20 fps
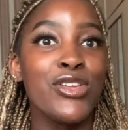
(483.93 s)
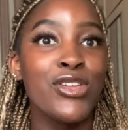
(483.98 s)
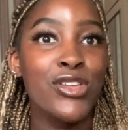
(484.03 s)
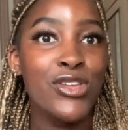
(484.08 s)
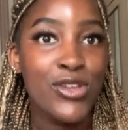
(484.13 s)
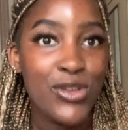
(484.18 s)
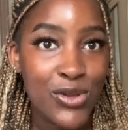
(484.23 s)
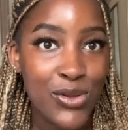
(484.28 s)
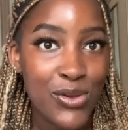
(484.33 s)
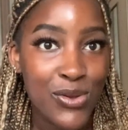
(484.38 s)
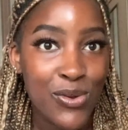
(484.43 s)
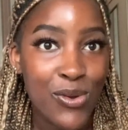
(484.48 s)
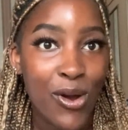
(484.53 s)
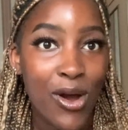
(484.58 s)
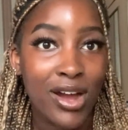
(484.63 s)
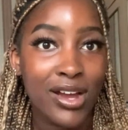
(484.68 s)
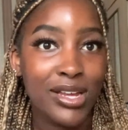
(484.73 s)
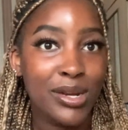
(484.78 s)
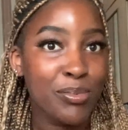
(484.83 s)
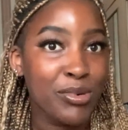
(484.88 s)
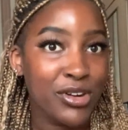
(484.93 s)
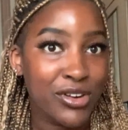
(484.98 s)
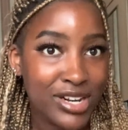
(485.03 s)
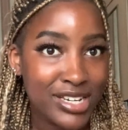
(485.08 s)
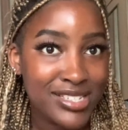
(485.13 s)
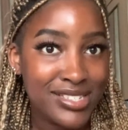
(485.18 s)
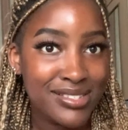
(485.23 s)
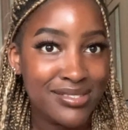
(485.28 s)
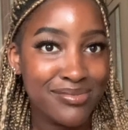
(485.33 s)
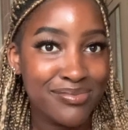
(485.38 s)
you are going to
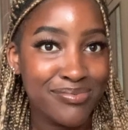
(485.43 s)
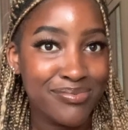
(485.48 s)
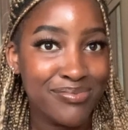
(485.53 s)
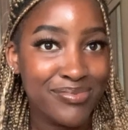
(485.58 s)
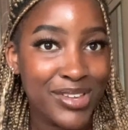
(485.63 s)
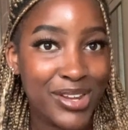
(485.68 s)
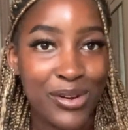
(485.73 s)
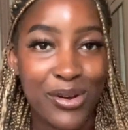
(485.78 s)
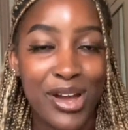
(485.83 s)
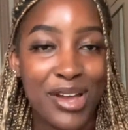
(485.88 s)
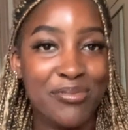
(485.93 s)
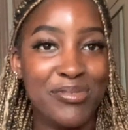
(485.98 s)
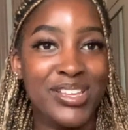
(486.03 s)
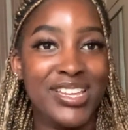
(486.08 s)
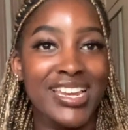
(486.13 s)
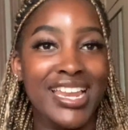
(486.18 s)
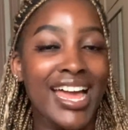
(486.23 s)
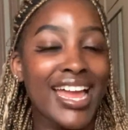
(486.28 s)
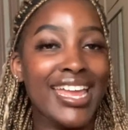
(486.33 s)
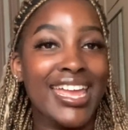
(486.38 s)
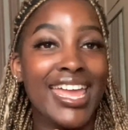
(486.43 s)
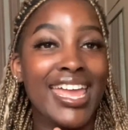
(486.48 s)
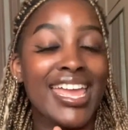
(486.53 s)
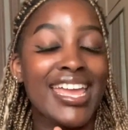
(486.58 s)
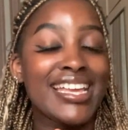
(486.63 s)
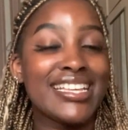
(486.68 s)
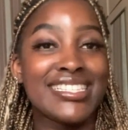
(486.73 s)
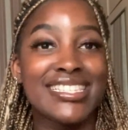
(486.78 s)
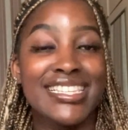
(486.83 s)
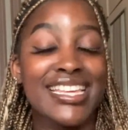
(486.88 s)
progress. You know what I mean? Like,
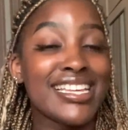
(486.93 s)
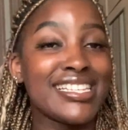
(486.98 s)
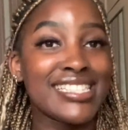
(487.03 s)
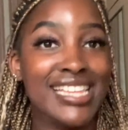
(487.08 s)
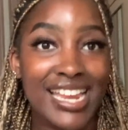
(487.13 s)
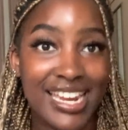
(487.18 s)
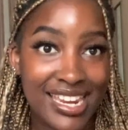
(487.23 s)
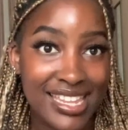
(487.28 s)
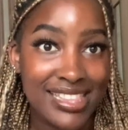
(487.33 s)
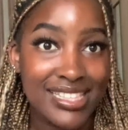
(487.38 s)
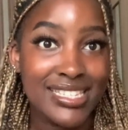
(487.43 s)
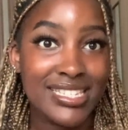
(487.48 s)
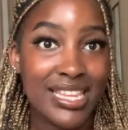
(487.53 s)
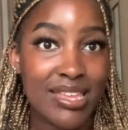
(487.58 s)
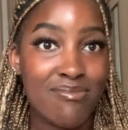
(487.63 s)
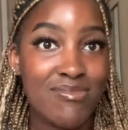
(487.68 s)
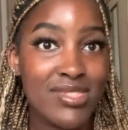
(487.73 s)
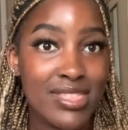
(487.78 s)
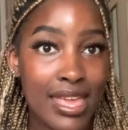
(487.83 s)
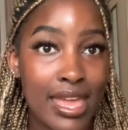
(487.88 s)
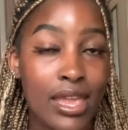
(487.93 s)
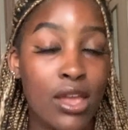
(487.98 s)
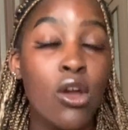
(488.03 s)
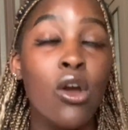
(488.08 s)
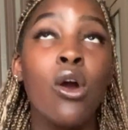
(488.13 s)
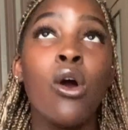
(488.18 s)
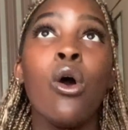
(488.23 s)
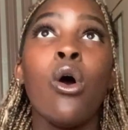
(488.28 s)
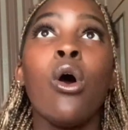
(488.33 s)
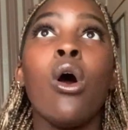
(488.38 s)
it's exactly the same thing.
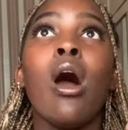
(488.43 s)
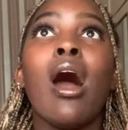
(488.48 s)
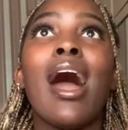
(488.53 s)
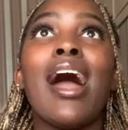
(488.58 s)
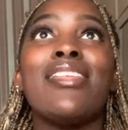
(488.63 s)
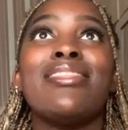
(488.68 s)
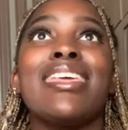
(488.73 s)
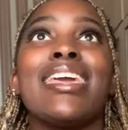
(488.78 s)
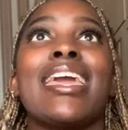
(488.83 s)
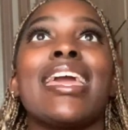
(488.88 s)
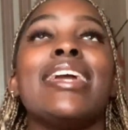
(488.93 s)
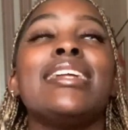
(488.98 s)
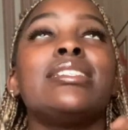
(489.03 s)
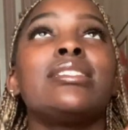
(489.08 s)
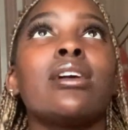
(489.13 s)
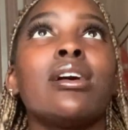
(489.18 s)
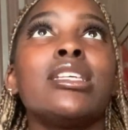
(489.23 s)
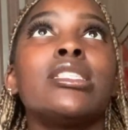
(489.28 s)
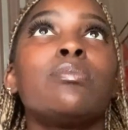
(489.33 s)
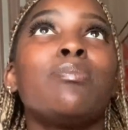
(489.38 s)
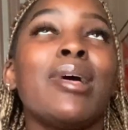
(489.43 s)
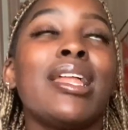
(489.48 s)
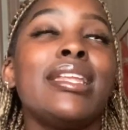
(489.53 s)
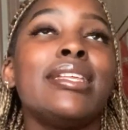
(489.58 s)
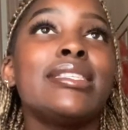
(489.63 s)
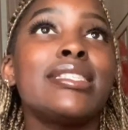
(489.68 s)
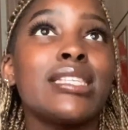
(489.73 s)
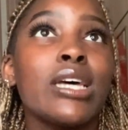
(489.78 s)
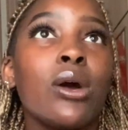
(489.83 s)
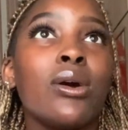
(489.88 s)
I think it does
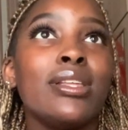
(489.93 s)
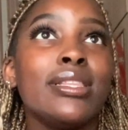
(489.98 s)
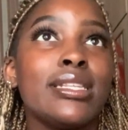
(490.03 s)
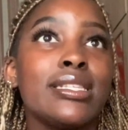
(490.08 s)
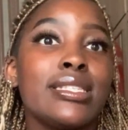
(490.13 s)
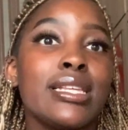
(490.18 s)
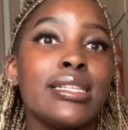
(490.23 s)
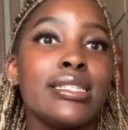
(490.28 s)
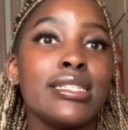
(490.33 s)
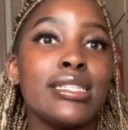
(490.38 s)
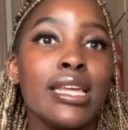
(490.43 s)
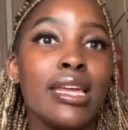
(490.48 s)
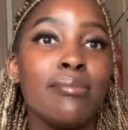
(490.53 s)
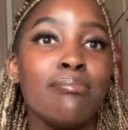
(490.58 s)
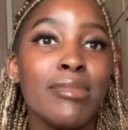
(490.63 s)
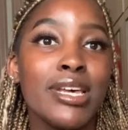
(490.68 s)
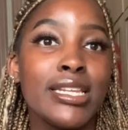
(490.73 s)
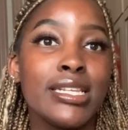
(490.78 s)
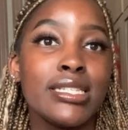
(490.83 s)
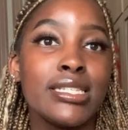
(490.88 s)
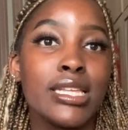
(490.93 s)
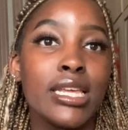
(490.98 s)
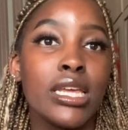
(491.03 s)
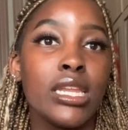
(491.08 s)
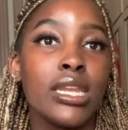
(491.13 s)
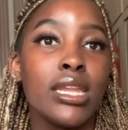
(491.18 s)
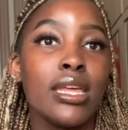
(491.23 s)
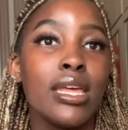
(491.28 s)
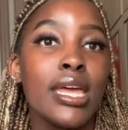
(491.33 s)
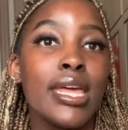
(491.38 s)
balance out in the sense that in
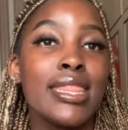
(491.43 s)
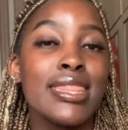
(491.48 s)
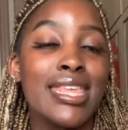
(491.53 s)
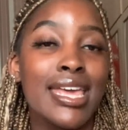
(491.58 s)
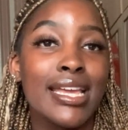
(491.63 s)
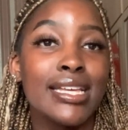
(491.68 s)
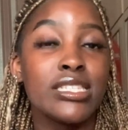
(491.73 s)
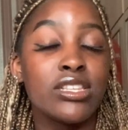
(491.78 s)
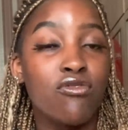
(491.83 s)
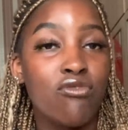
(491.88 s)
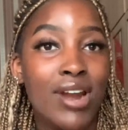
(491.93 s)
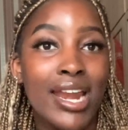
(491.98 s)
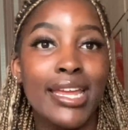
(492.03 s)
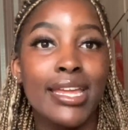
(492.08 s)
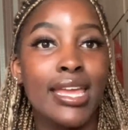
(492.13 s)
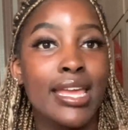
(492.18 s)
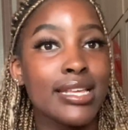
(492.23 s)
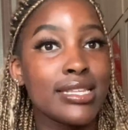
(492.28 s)
medicine, there is a ranking